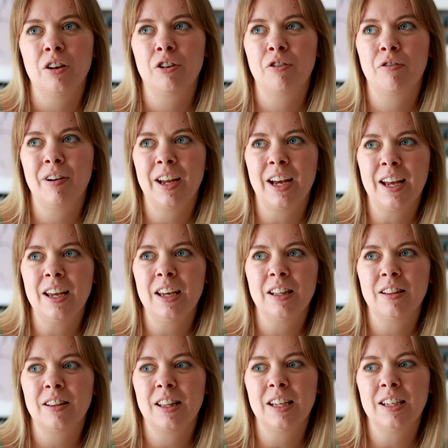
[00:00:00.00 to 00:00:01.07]

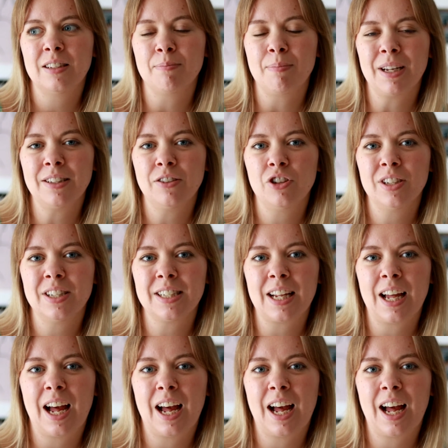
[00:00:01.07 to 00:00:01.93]
create these messages